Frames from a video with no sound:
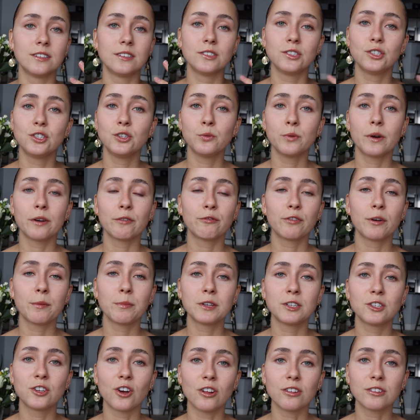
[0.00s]
do one from
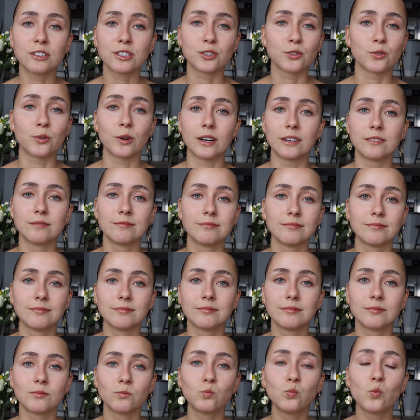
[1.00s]
the dollar store,
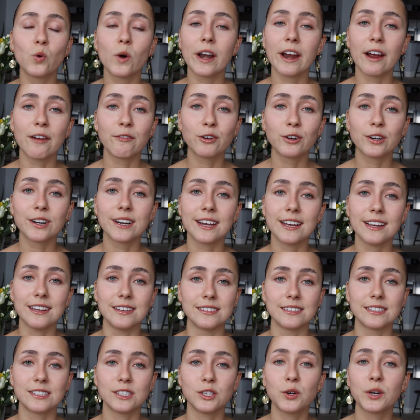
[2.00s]
whatever it
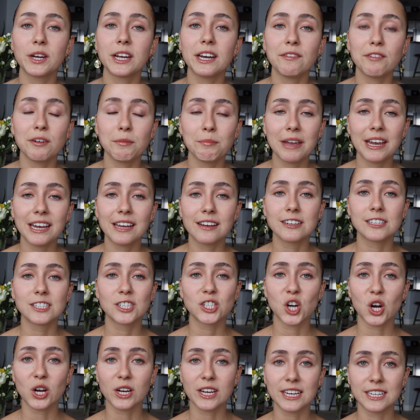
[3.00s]
is. You could even make it a
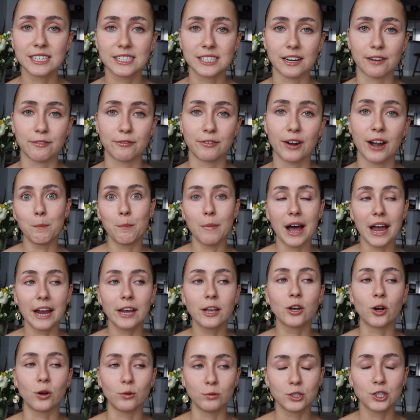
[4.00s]
stocking stuffer. My
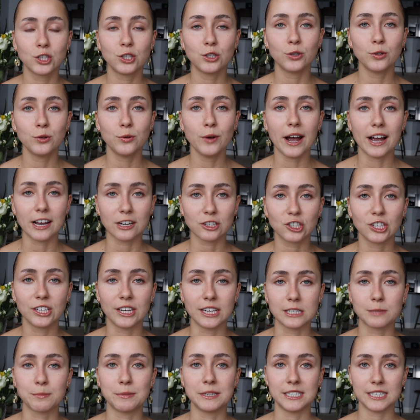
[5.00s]
go-to actually
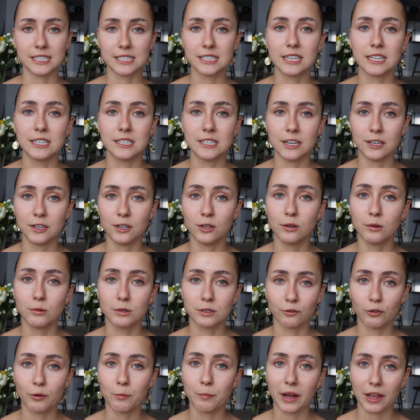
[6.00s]
has been discontinued. It
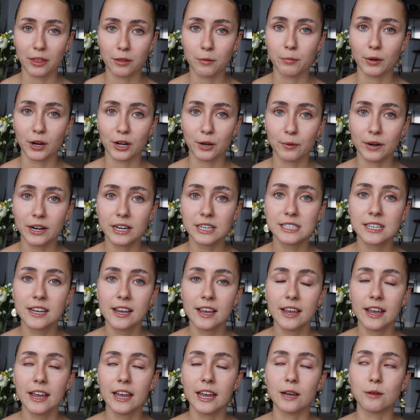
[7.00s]
was from Bath and Body Works.
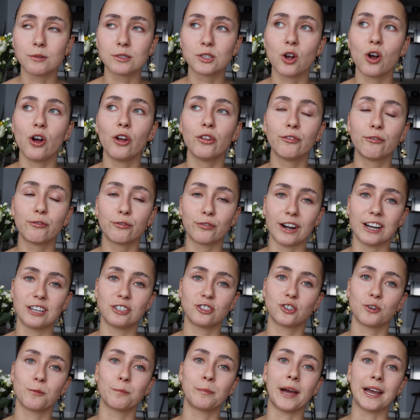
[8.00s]
It was called
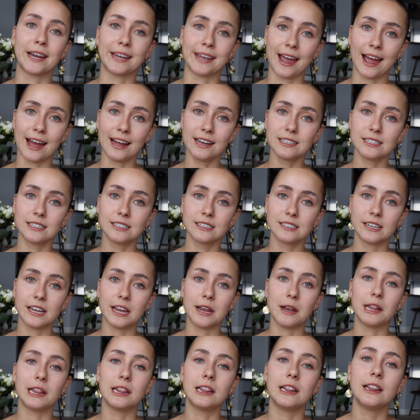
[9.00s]
French Baguette.
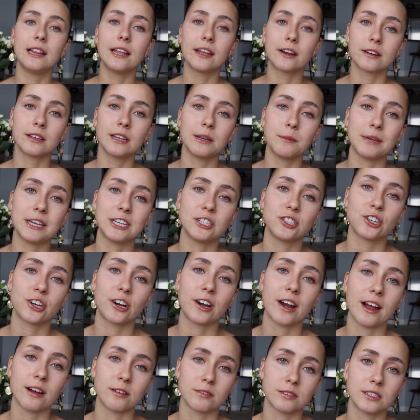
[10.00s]
It literally made
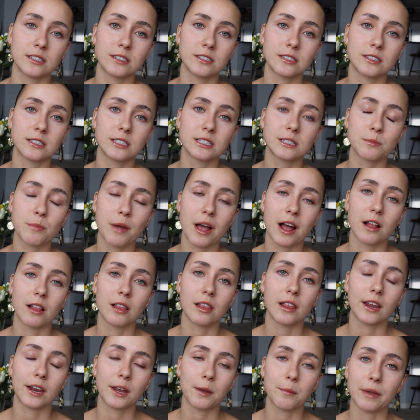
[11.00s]
your house
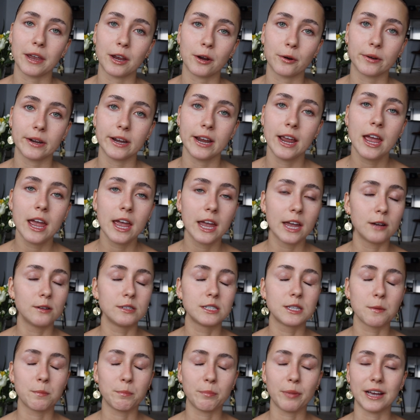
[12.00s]
smell like a bakery. It
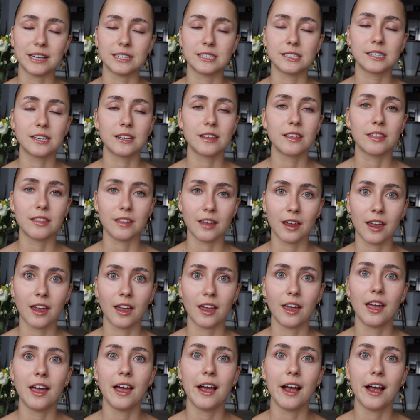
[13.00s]
was the best thing